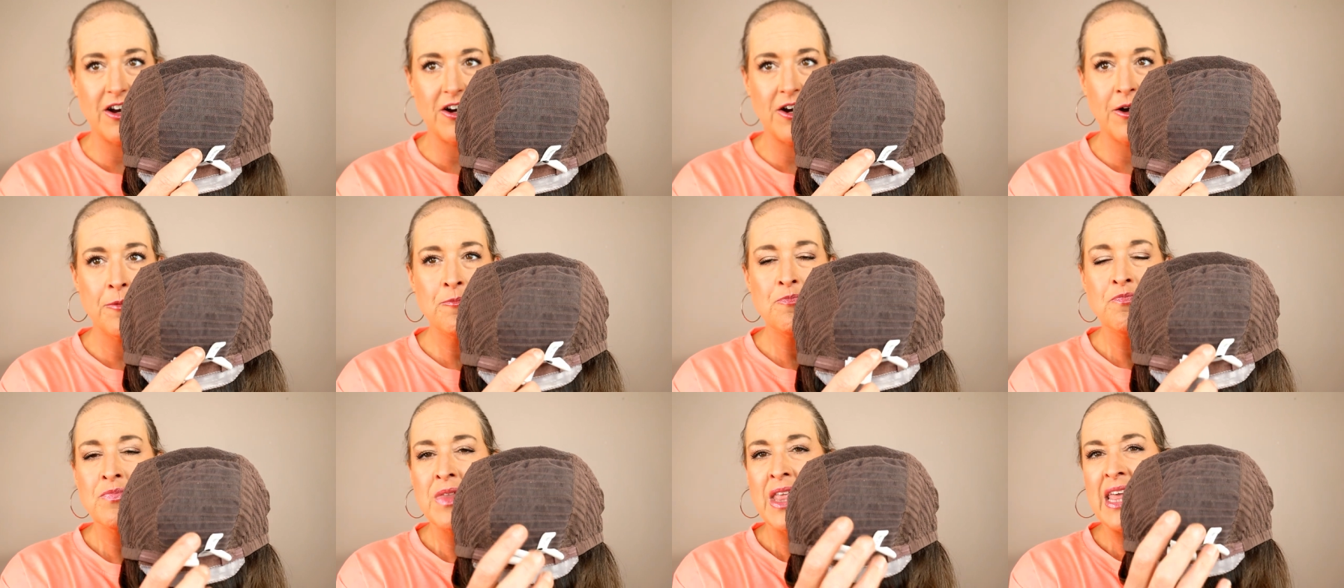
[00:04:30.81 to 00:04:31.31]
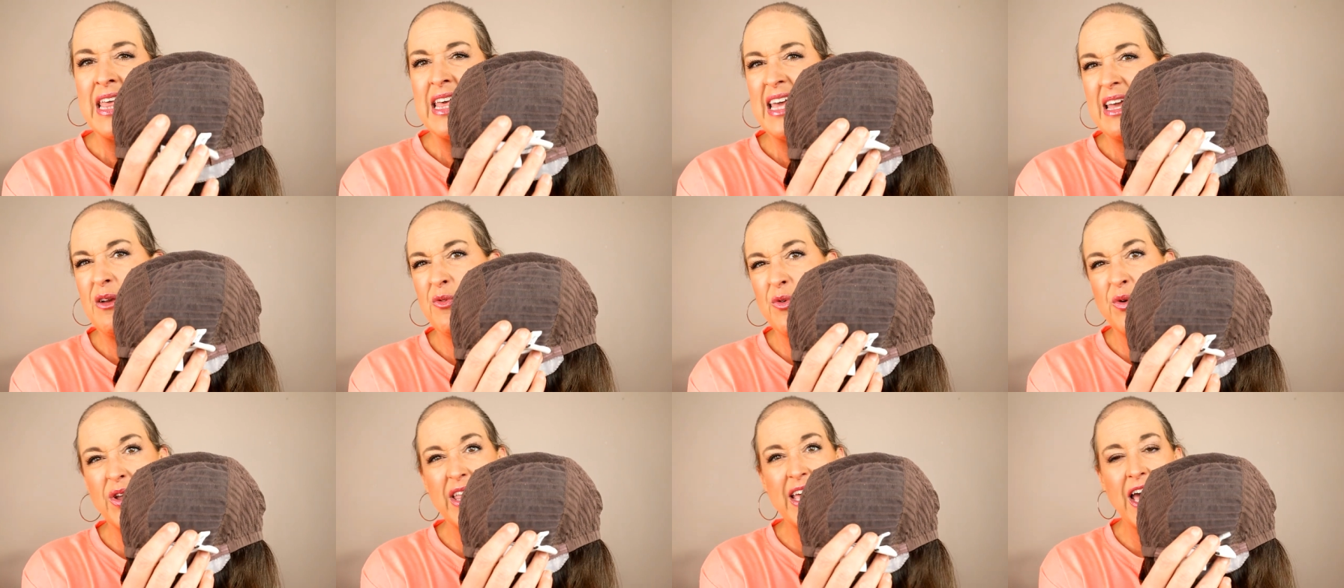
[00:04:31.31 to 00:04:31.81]
here.
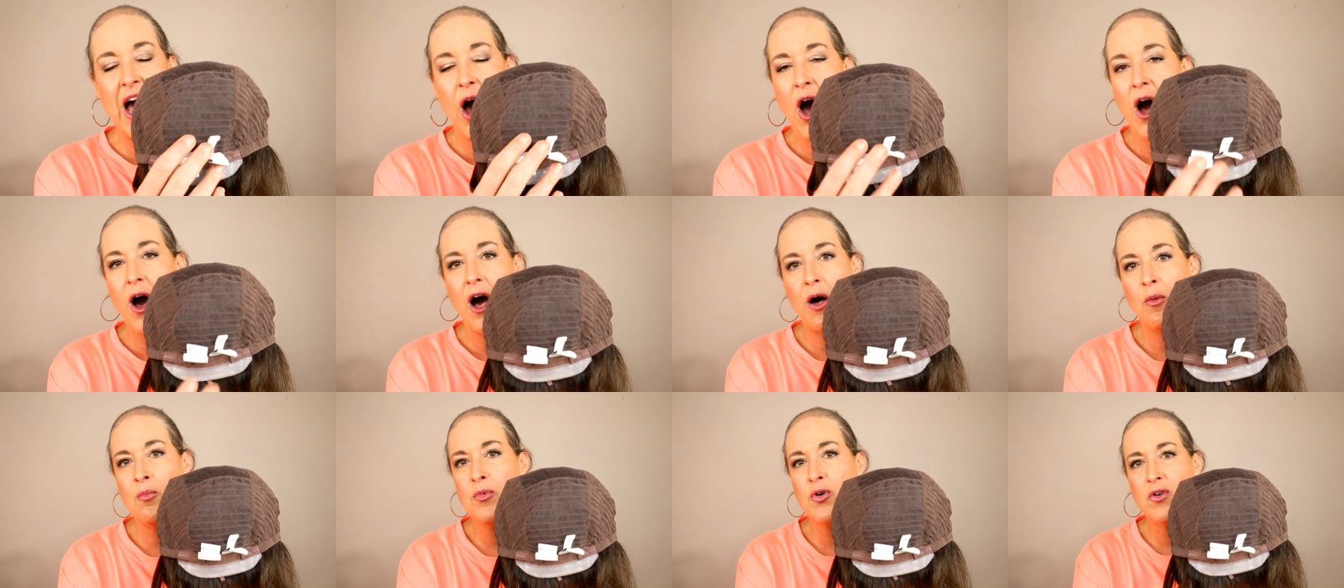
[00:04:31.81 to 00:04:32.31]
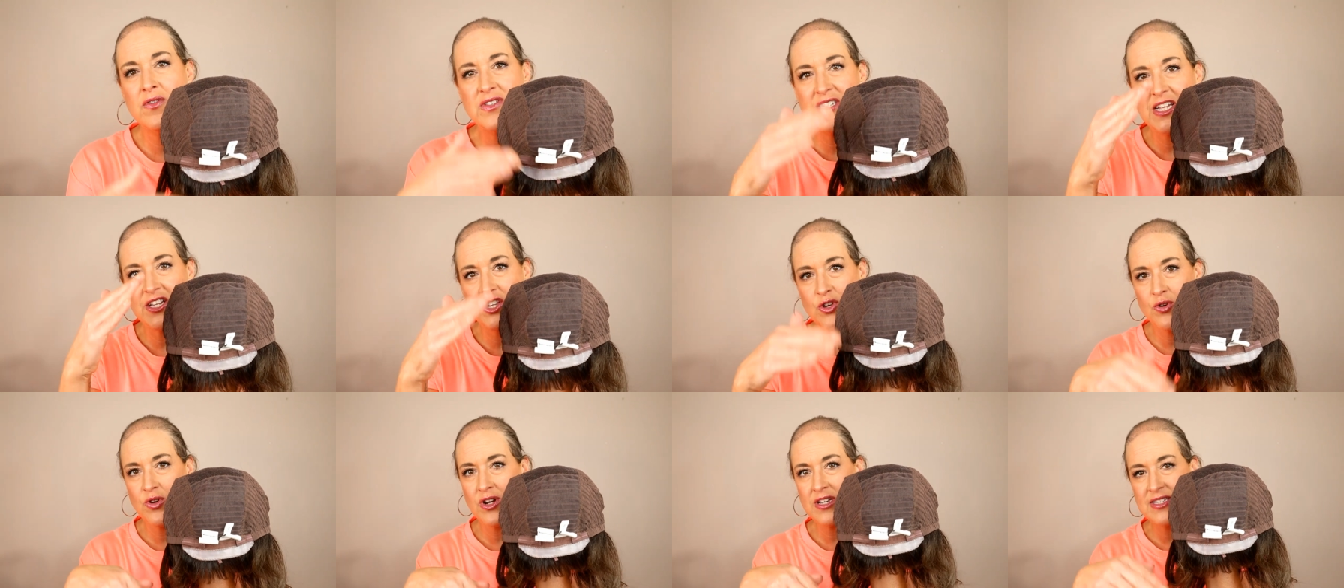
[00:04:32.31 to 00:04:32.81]
It really all
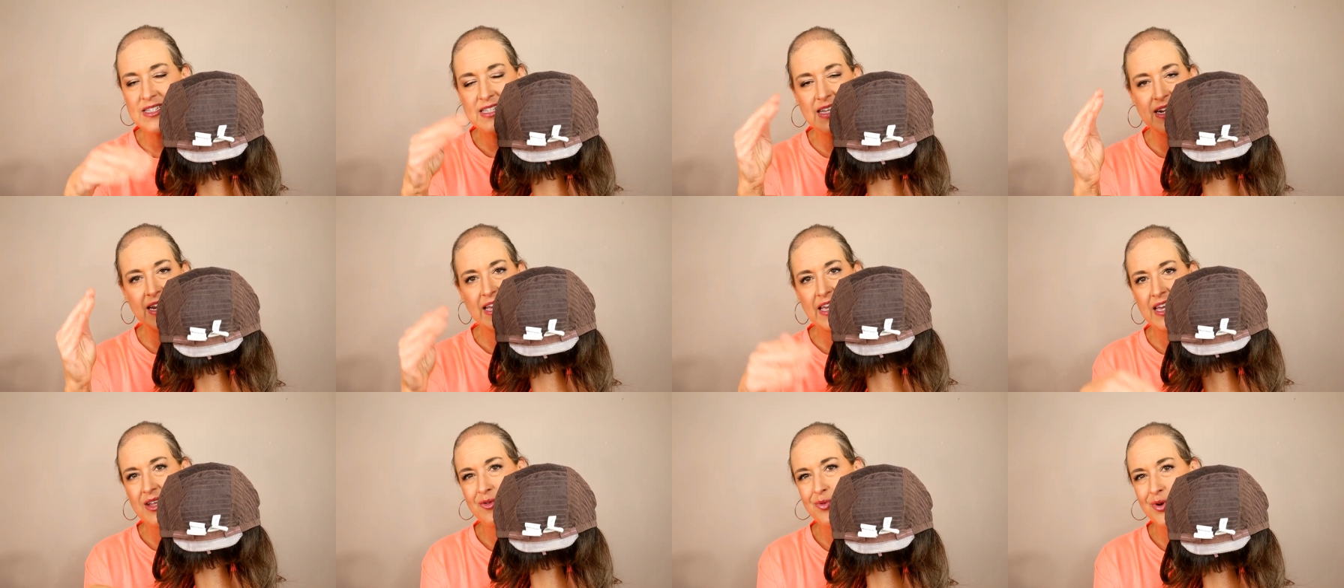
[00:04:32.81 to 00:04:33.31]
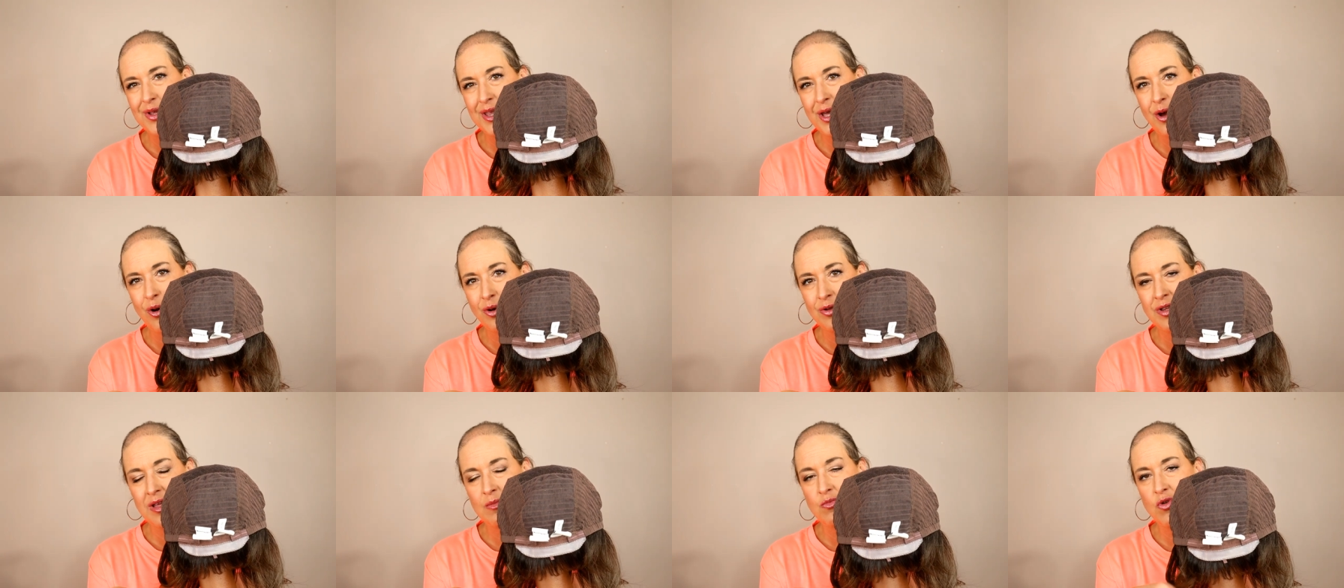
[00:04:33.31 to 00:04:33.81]
moves in unison and can
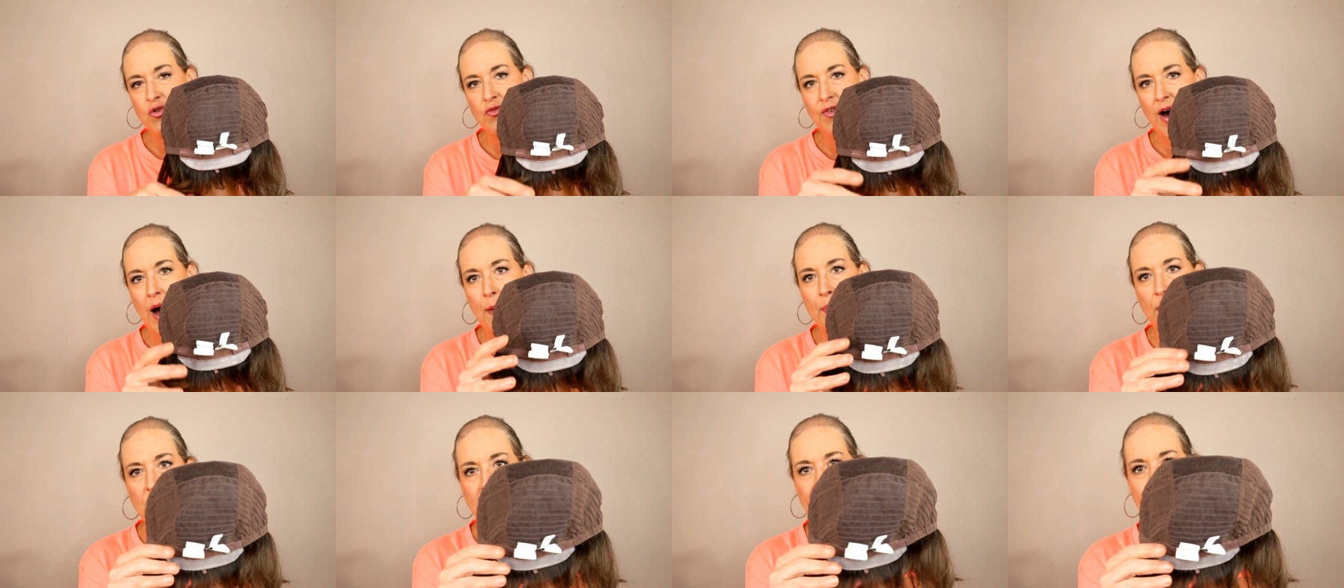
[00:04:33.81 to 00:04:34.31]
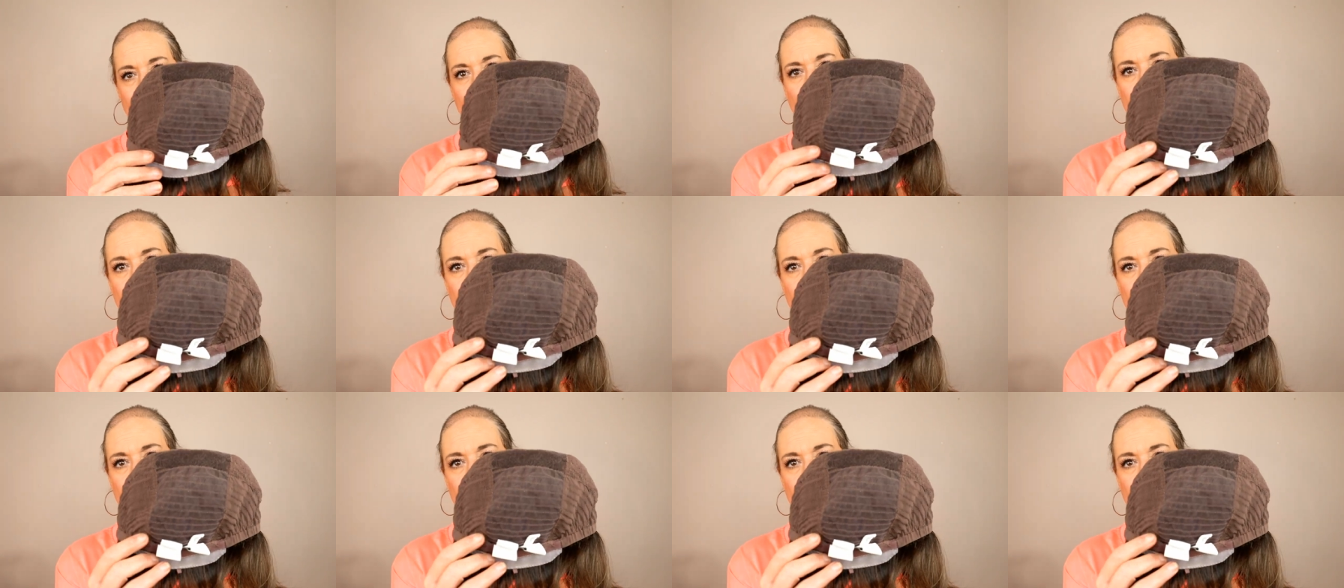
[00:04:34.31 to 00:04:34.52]
really only move up or